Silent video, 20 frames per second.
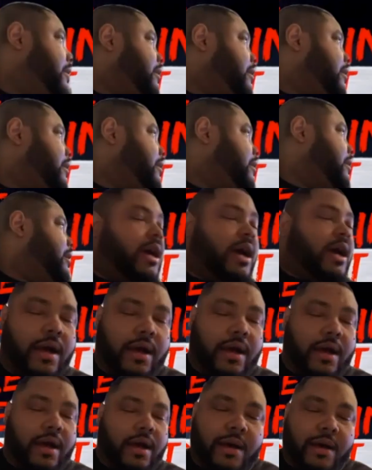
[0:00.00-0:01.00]
That Sasha
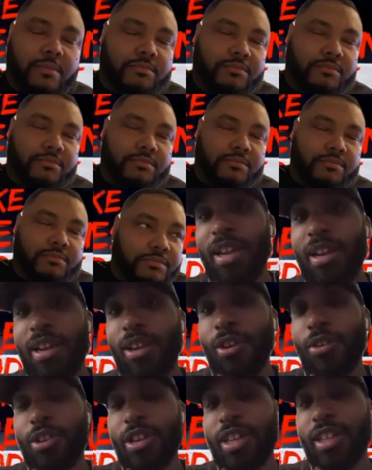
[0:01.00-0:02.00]
got that. Um, that's that um,
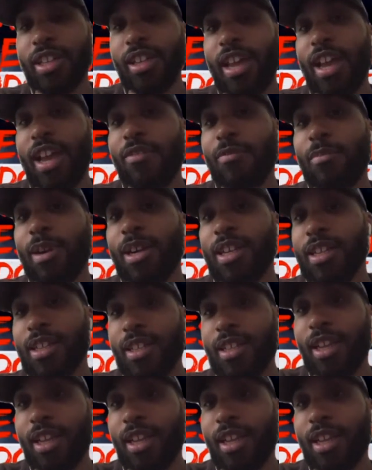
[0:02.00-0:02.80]
Mandalorian laugh money.